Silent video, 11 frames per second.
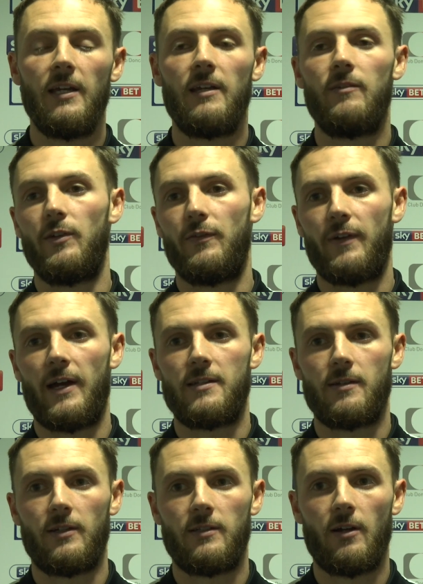giving the fans
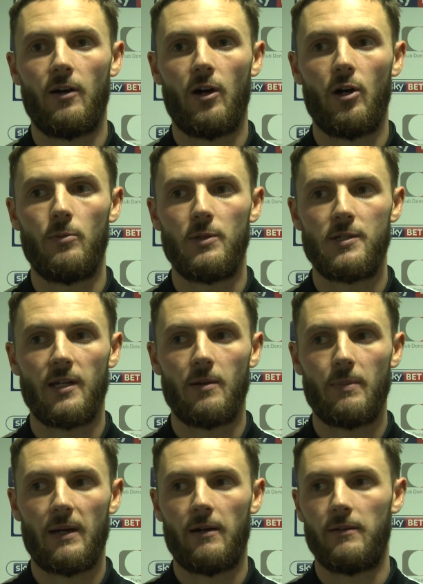something to go home and sing
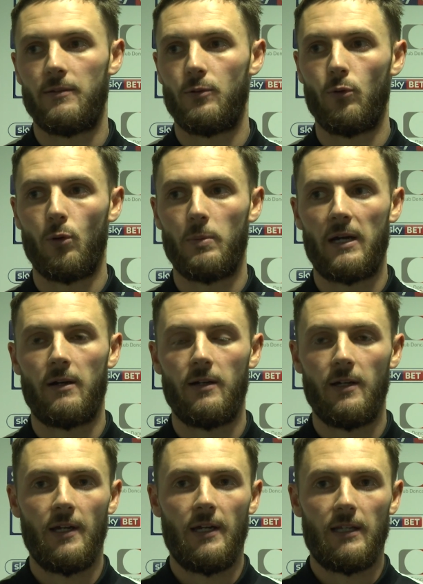about and talk about.